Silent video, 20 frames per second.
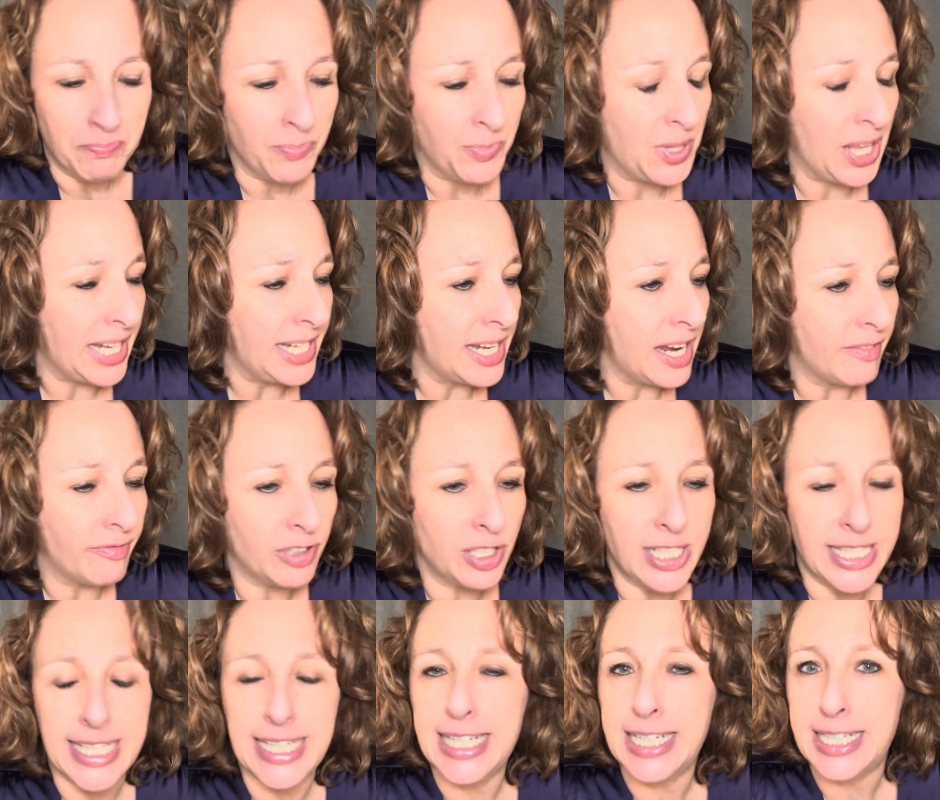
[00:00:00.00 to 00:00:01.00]
They never
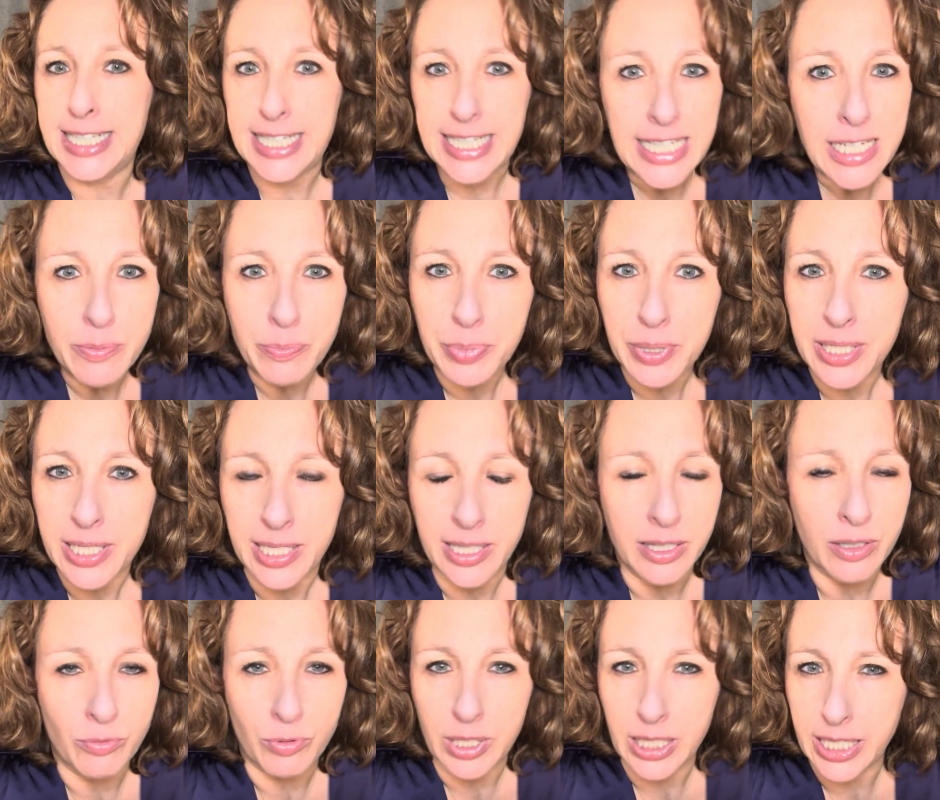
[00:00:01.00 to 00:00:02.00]
dig deep in
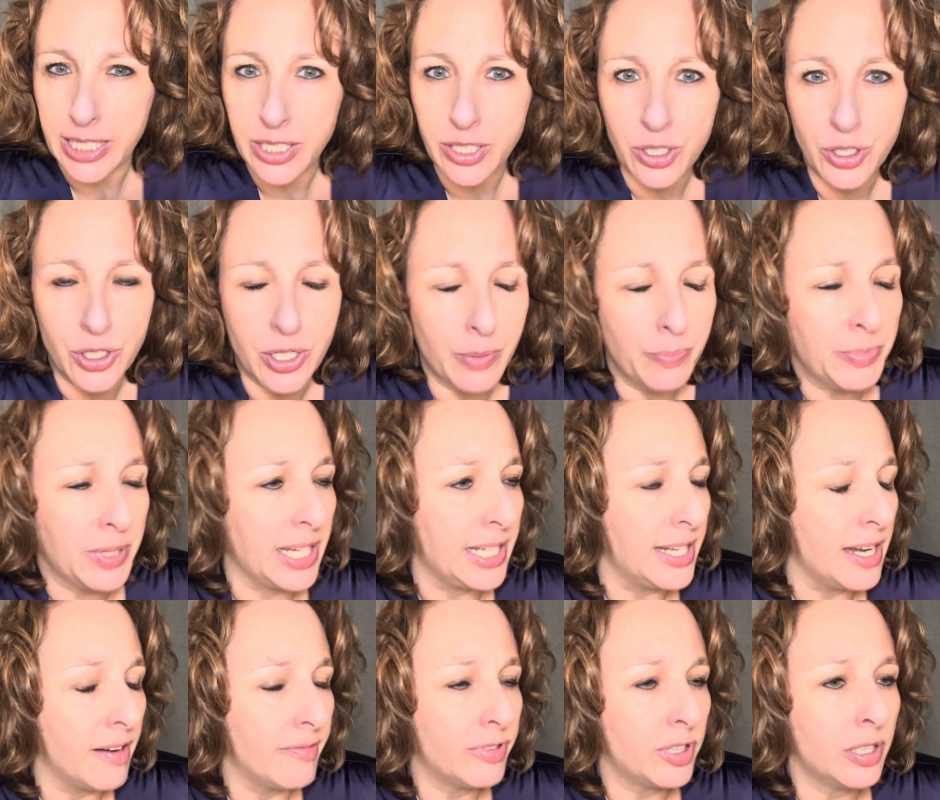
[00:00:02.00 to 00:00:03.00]
the relationship. They
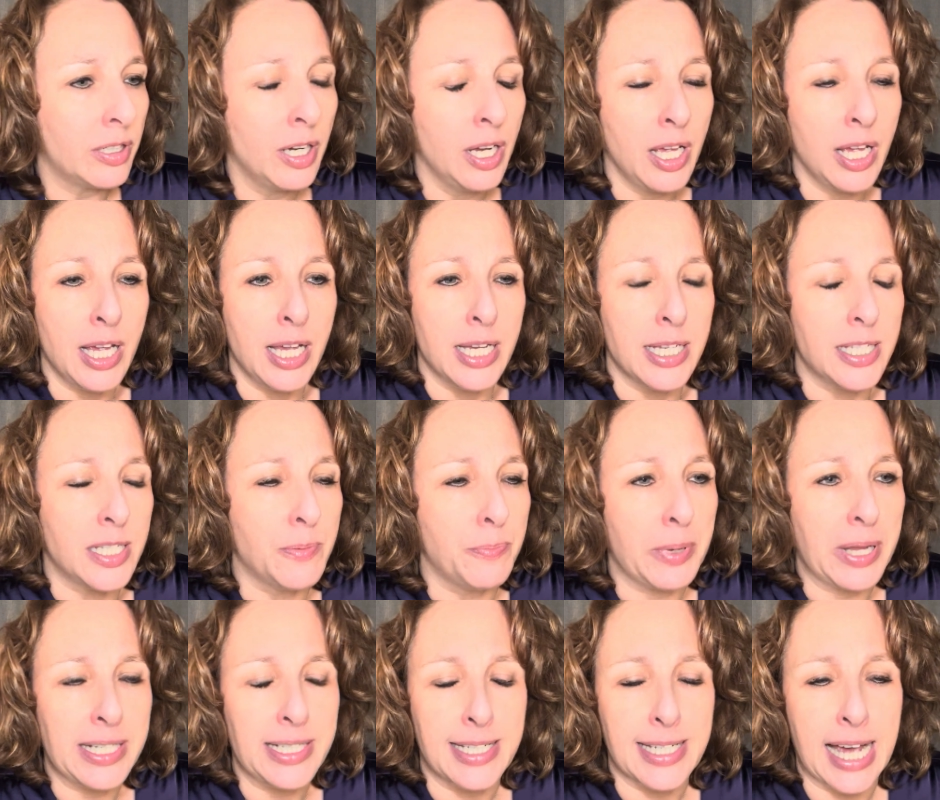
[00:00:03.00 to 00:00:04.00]
never
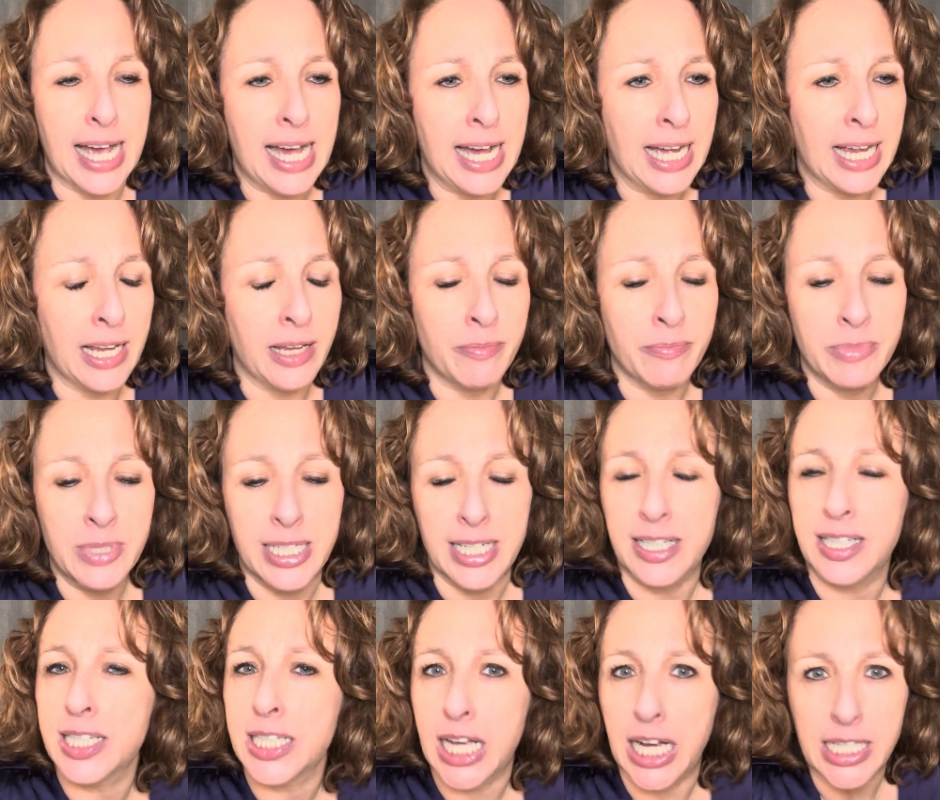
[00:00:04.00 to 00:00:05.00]
spend time
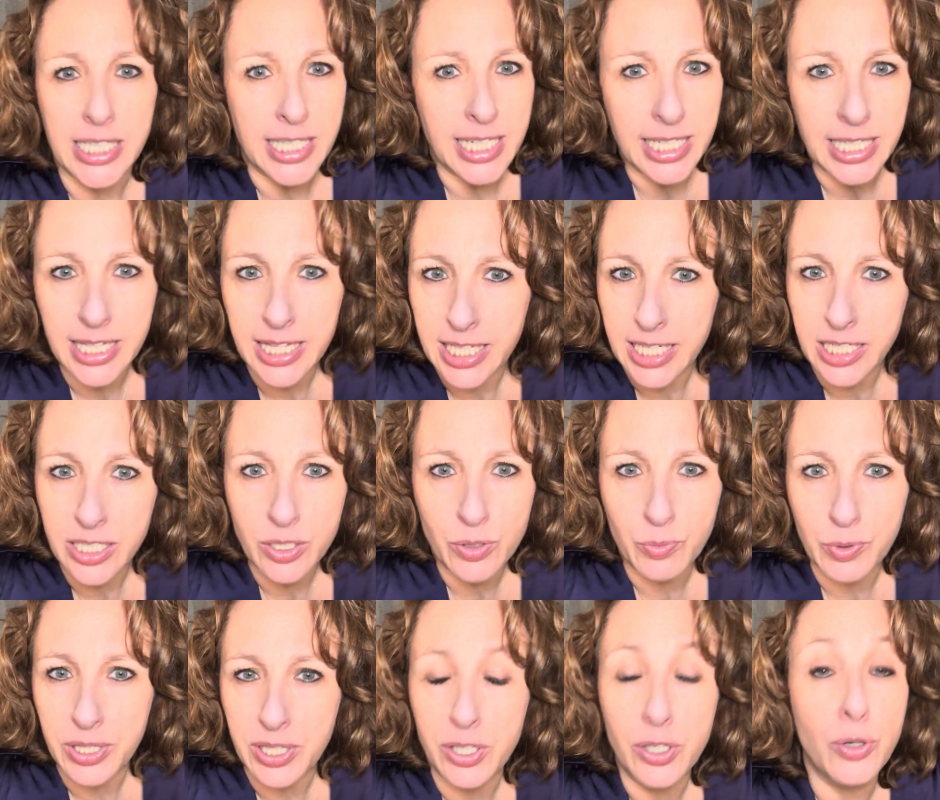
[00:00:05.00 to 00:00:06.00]
discussing things
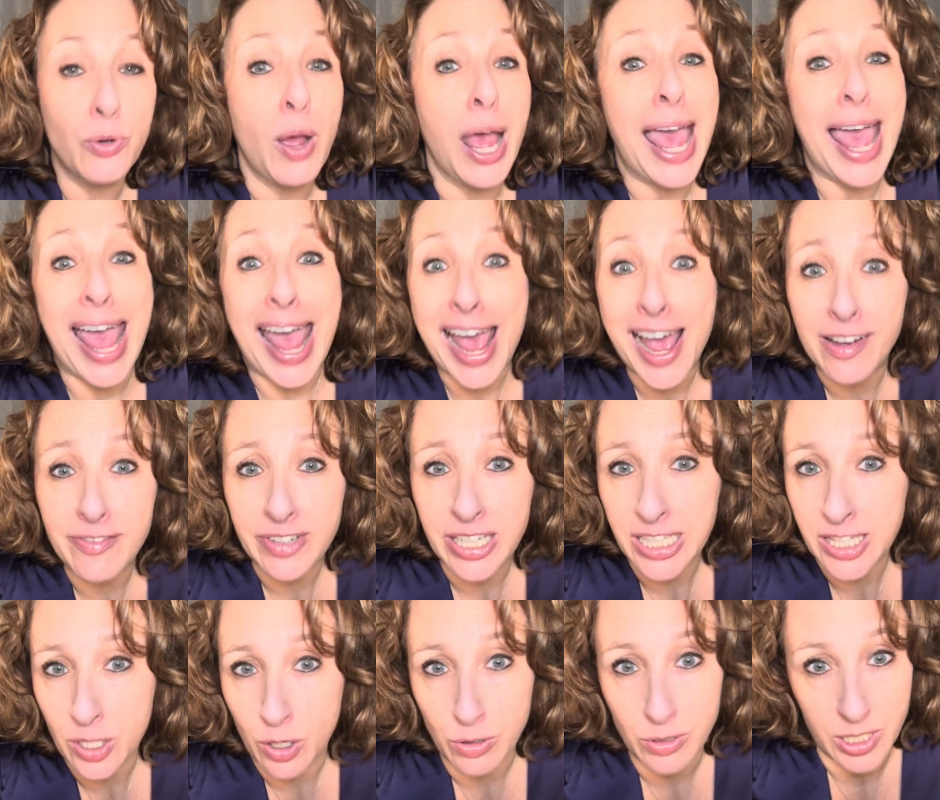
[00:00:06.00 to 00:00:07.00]
with you, having
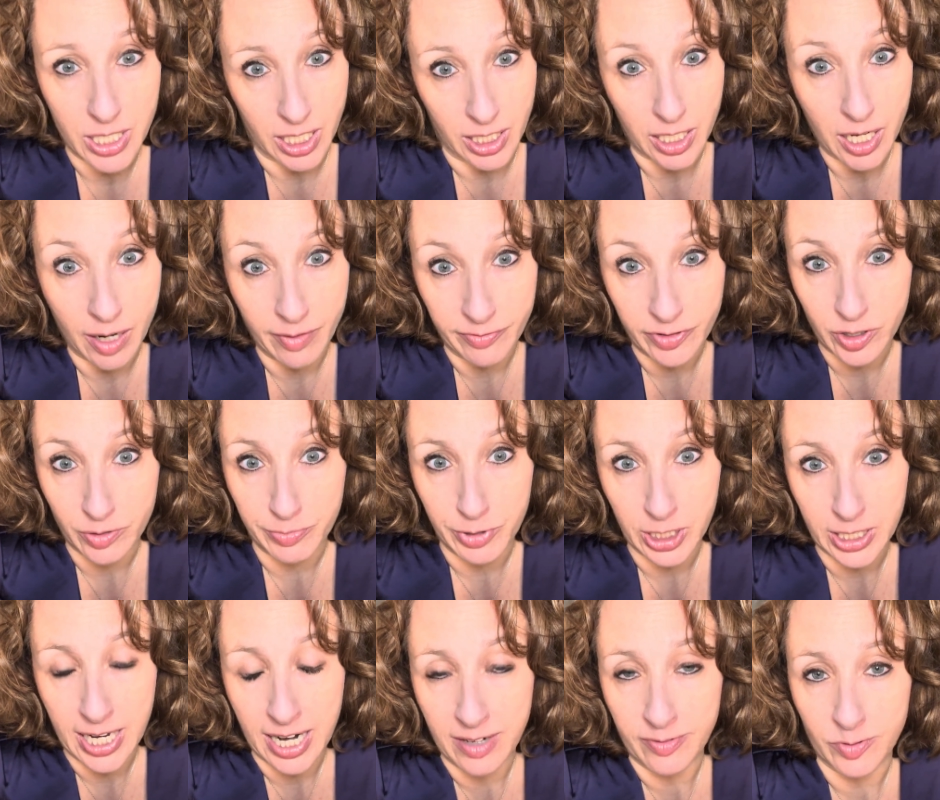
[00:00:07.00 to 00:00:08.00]
those uncomfortable
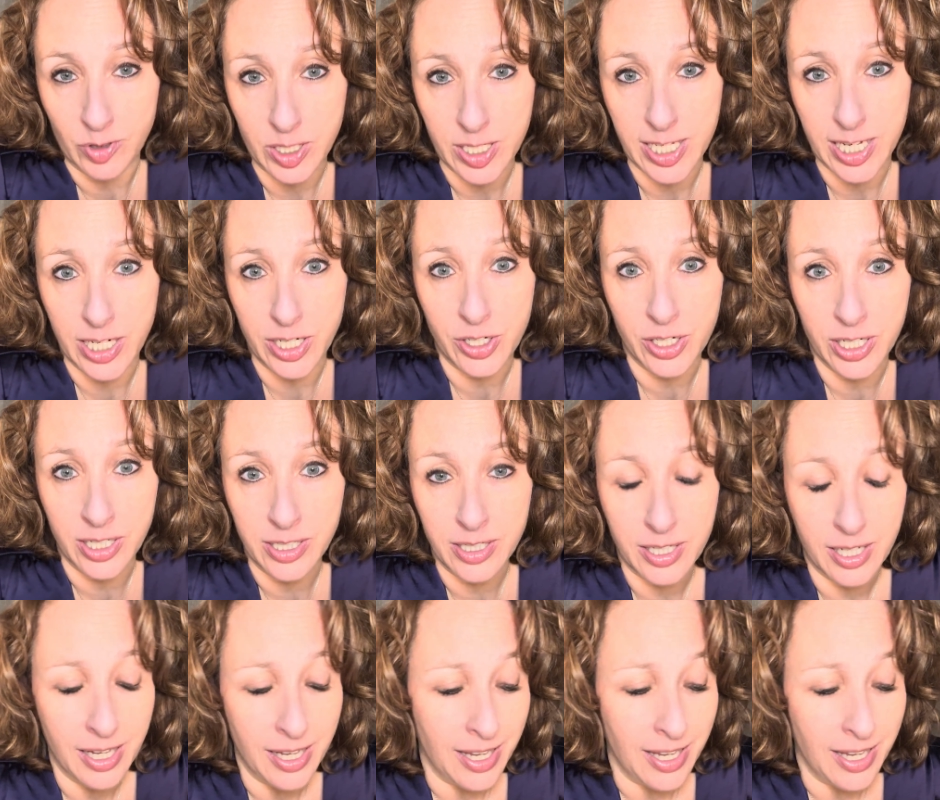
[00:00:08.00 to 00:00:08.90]
conversations.